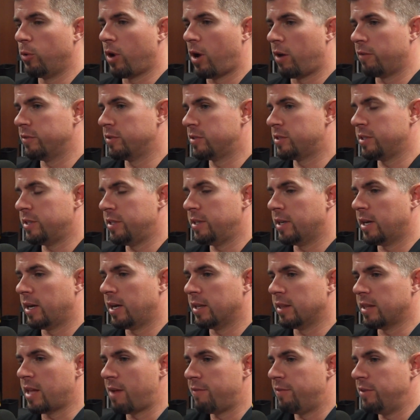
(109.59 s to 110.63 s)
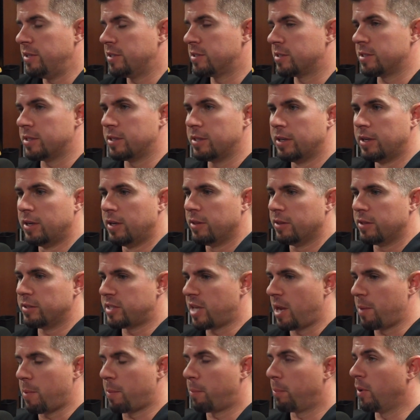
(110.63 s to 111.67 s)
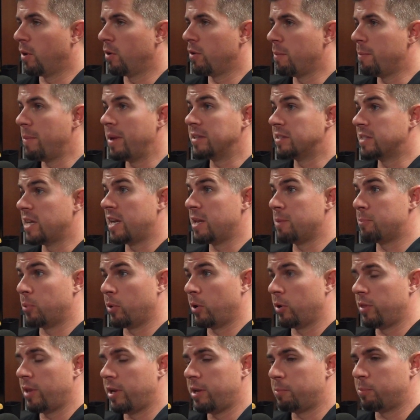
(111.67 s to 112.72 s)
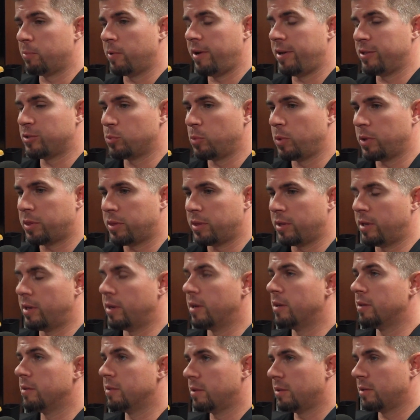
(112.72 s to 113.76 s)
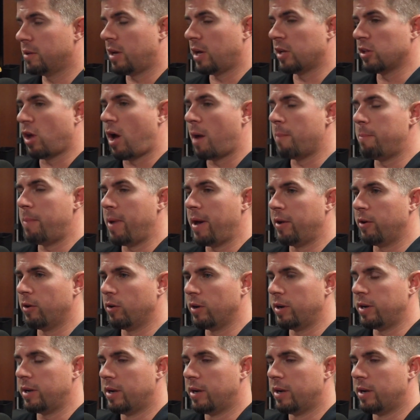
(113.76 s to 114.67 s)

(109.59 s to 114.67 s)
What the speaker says: And obviously Levy's the type of player that makes any player that he plays with a lot better.